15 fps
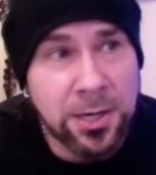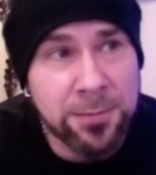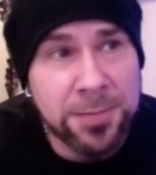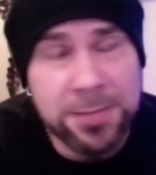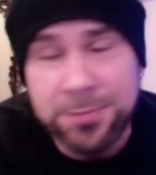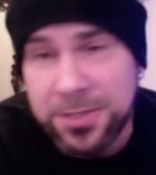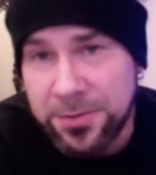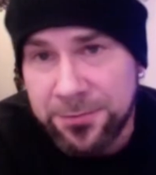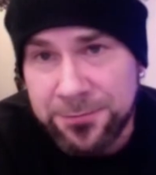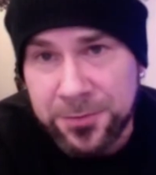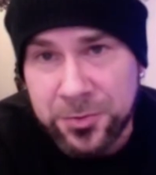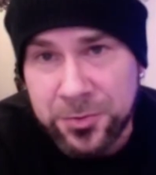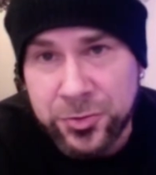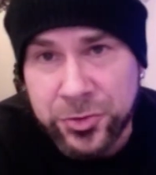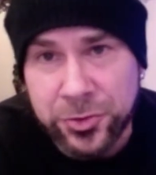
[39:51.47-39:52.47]
Maybe in the
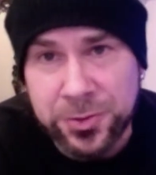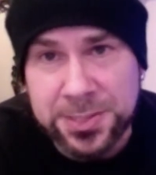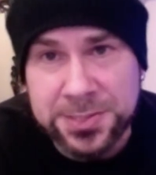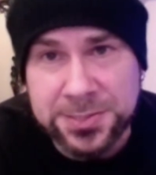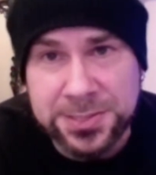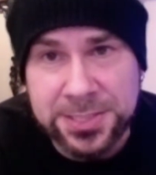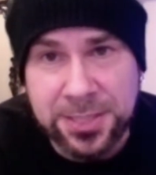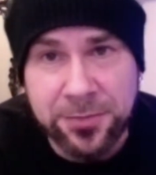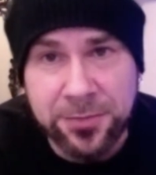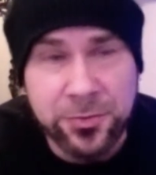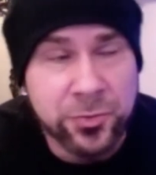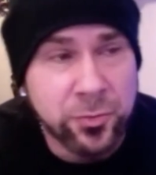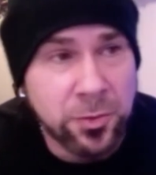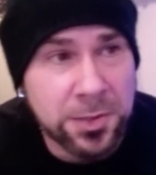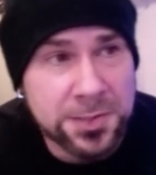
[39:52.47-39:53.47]
future, as the other
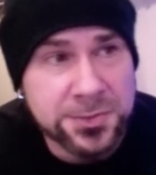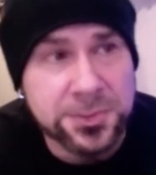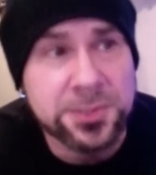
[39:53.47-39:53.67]
drawings